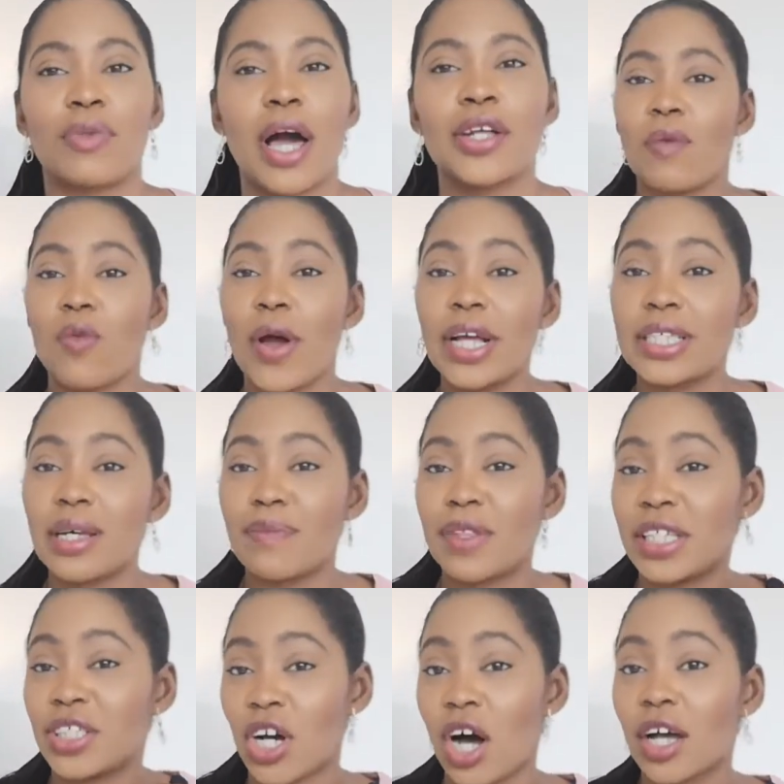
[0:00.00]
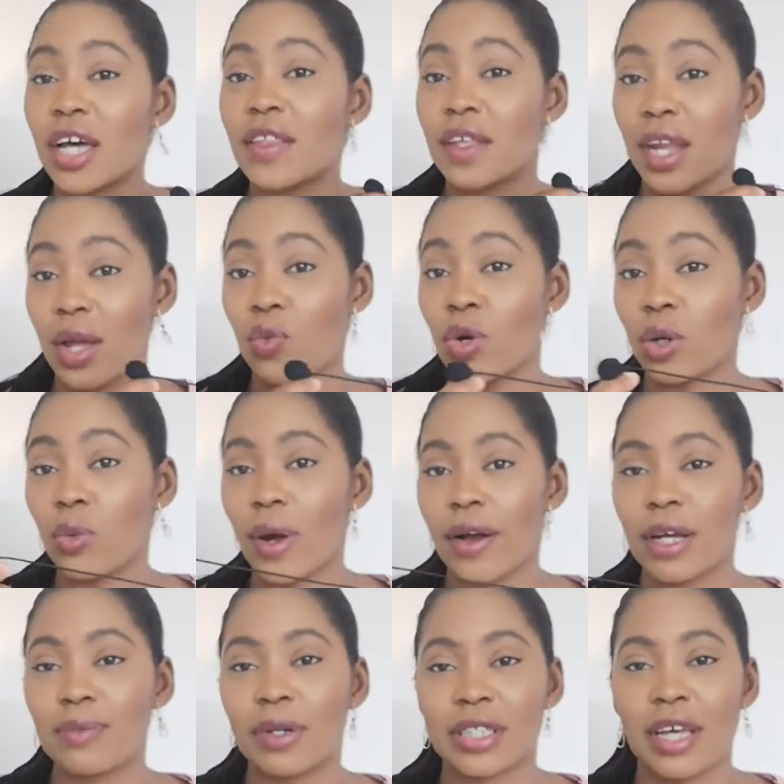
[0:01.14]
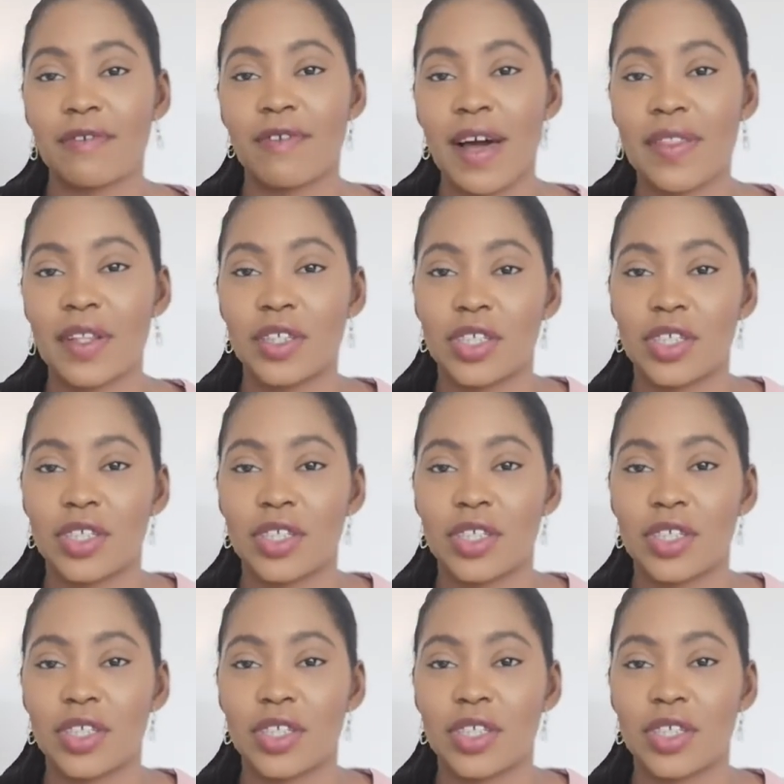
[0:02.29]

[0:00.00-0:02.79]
If I'm wearing something darker, then I will wear it because I find the